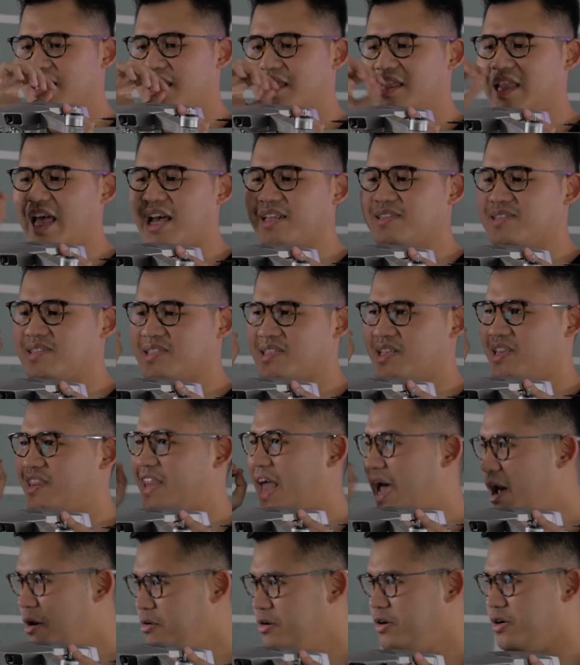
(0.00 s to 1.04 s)
less
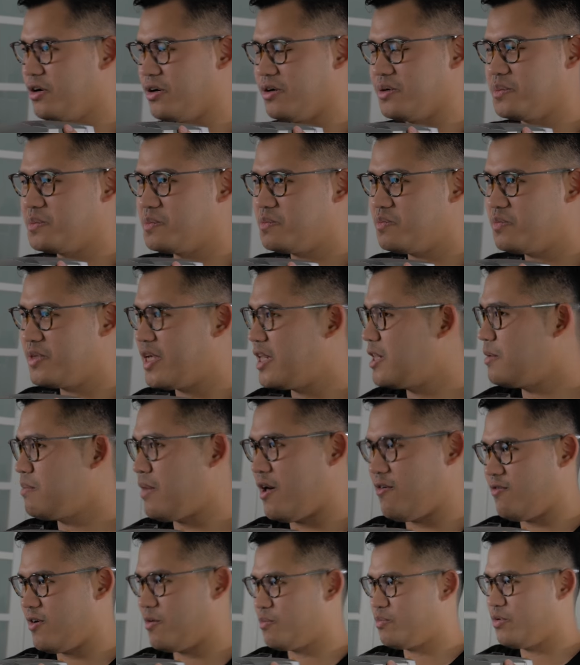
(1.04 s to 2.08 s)
louder than the
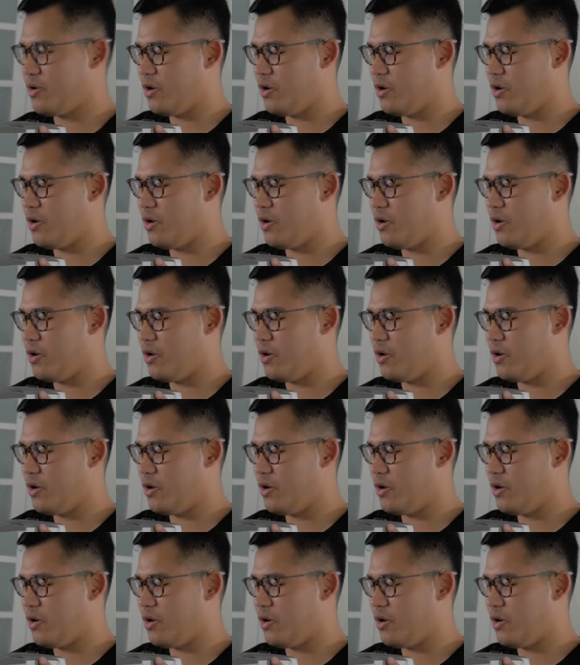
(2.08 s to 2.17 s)
Mavic